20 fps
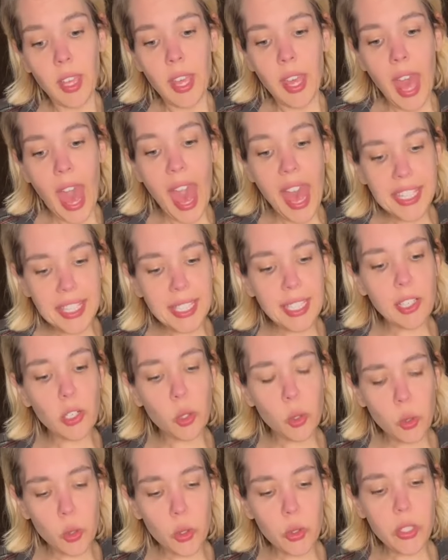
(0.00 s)
As it
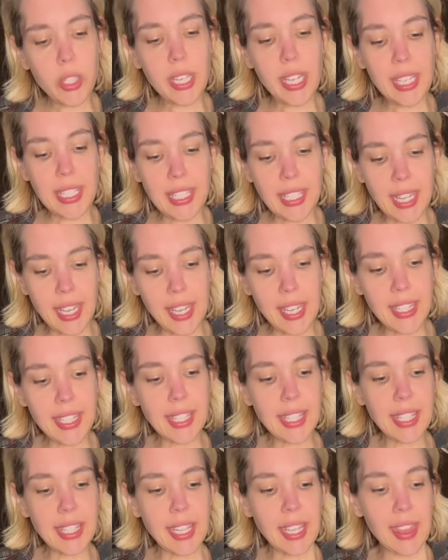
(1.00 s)
cools, it does
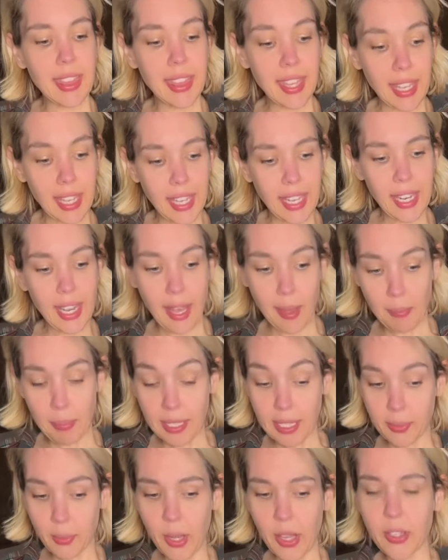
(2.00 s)
thicken up as
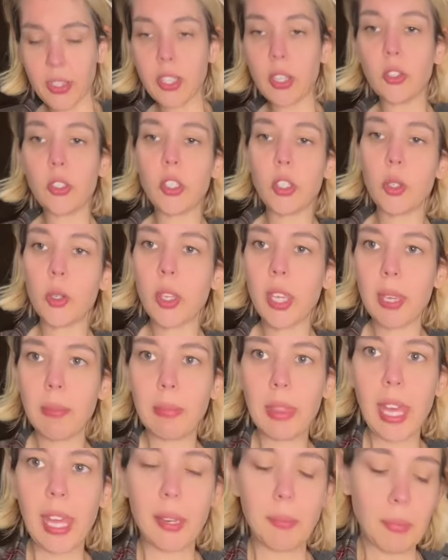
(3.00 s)
well, so do keep
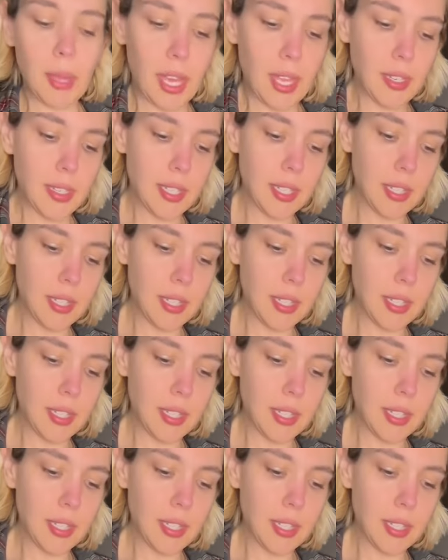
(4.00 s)
that in mind.